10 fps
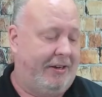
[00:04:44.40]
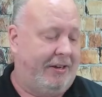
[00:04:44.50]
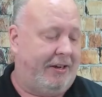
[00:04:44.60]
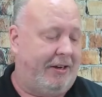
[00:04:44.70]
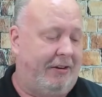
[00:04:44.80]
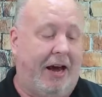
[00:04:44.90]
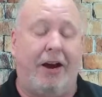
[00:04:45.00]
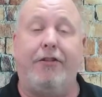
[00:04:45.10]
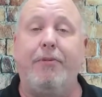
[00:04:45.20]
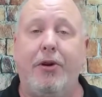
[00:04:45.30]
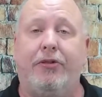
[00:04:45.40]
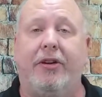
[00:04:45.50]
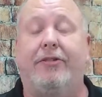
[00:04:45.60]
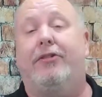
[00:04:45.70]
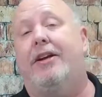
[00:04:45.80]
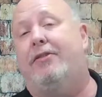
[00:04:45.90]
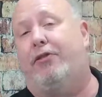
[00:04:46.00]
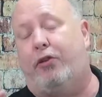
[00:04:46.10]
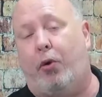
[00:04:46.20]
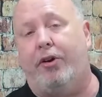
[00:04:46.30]
live music since
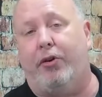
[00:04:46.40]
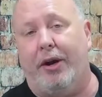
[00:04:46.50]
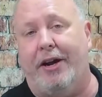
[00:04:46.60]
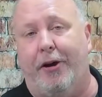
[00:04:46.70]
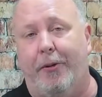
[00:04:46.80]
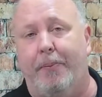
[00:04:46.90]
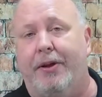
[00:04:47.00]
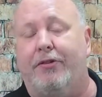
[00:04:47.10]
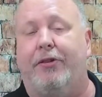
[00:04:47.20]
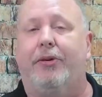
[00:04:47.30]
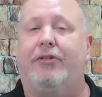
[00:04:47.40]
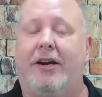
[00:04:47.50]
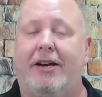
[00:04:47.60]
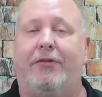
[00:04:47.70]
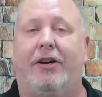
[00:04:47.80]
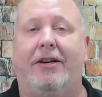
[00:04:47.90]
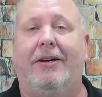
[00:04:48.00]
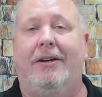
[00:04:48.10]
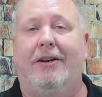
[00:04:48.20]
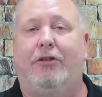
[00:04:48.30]
Florida reopened. So it's kind of a
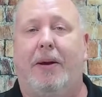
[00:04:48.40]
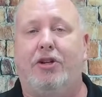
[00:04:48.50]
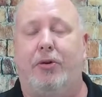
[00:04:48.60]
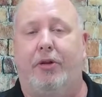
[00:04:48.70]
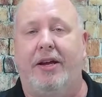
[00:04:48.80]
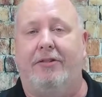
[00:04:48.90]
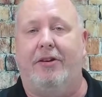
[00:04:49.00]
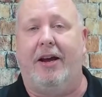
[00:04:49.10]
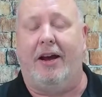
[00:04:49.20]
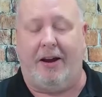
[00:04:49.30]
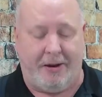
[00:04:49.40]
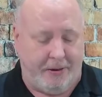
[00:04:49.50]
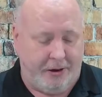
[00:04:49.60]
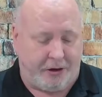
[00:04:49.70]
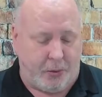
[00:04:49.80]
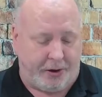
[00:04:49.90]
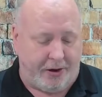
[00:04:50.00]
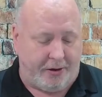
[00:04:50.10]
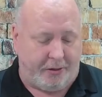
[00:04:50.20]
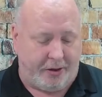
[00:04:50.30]
special thing today going
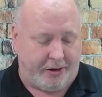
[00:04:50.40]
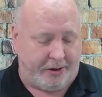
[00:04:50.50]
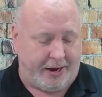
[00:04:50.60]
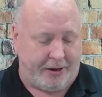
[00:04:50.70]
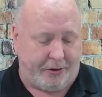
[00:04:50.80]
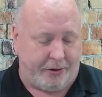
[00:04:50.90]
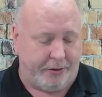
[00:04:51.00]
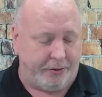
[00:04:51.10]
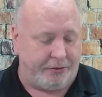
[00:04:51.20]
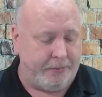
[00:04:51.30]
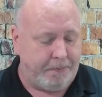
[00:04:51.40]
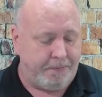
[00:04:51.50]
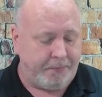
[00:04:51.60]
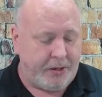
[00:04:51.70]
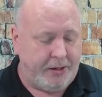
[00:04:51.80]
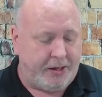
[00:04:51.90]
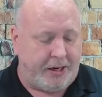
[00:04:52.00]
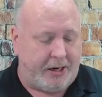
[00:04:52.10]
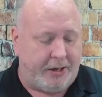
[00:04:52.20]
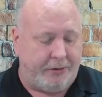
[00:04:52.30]
on at Earl's.
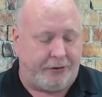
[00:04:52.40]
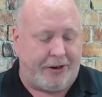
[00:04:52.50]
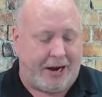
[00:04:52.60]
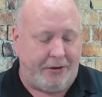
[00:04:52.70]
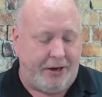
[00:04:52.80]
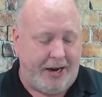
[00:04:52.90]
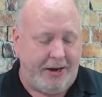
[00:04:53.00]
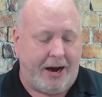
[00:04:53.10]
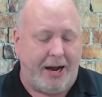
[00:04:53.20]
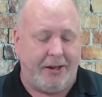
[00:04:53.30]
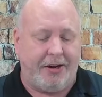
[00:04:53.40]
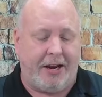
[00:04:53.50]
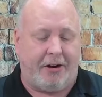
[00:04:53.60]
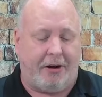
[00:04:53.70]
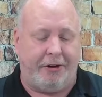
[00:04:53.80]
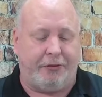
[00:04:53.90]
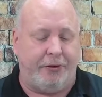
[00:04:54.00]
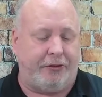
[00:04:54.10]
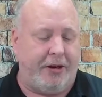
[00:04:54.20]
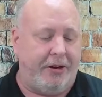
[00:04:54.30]
Saturday, Holiday Cars for
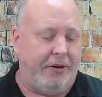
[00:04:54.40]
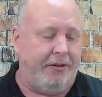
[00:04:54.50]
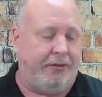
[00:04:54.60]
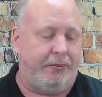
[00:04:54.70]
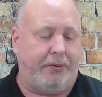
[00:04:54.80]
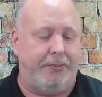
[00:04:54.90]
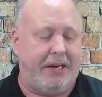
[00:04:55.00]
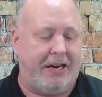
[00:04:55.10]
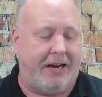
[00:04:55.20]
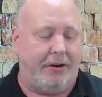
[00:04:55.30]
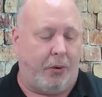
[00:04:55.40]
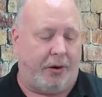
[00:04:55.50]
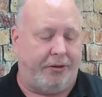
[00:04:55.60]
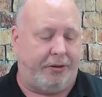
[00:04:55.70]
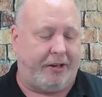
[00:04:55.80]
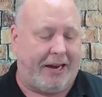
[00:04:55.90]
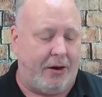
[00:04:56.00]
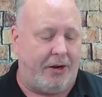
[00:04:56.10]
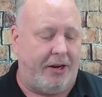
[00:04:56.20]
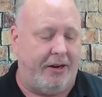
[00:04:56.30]
Seniors will be at North
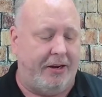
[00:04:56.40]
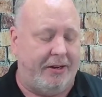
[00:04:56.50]
County,